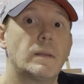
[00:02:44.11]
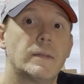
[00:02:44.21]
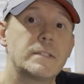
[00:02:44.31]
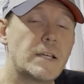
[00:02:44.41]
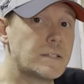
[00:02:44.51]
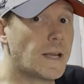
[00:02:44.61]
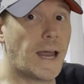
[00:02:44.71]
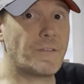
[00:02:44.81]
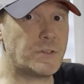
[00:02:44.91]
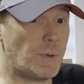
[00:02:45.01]
This doesn't
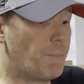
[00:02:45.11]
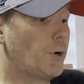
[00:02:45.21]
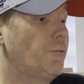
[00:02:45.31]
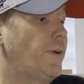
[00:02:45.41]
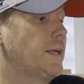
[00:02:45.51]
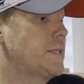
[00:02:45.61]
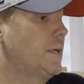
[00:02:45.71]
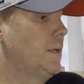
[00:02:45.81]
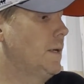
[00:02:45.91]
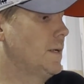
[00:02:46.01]
have to be perfect.
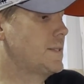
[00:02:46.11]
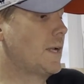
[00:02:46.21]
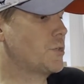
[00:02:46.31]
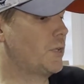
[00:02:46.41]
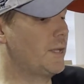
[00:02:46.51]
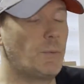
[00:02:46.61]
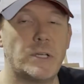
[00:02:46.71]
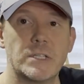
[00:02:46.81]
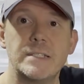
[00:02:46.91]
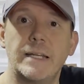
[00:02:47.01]
Essentially, we
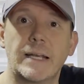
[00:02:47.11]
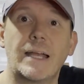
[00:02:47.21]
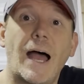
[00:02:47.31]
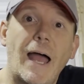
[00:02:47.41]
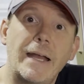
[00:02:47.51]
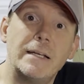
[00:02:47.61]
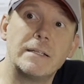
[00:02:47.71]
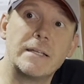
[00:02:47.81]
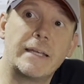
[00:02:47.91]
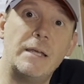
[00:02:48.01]
just need a guide
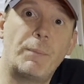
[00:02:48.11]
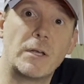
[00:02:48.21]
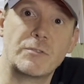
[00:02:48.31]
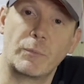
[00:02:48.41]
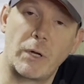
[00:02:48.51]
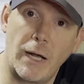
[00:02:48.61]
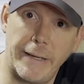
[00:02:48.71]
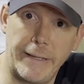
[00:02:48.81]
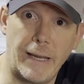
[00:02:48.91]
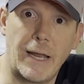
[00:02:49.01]
to keep us from
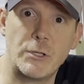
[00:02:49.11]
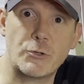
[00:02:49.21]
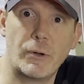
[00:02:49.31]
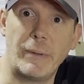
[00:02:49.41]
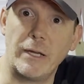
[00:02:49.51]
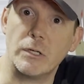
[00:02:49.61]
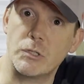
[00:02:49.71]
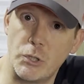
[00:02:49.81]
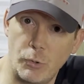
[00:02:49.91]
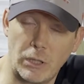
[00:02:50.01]
cutting and trimming
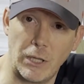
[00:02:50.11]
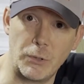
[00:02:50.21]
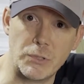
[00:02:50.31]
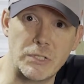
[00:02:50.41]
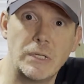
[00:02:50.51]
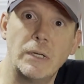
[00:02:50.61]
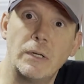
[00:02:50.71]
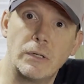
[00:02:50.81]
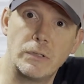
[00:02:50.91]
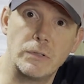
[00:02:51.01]
too close
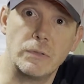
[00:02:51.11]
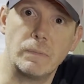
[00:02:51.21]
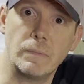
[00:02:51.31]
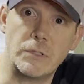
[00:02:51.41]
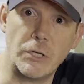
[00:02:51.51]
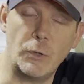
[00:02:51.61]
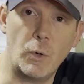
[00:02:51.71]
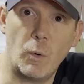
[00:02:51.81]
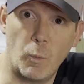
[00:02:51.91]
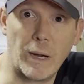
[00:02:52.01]
to
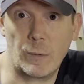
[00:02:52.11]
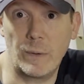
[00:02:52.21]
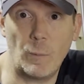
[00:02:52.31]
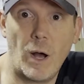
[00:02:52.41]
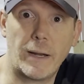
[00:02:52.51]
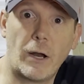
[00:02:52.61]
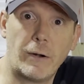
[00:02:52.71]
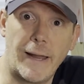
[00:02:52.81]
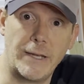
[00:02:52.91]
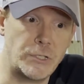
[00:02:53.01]
where we want
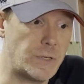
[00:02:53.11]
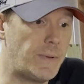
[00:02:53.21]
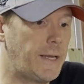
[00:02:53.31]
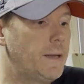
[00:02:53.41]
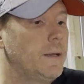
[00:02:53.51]
our edge to be.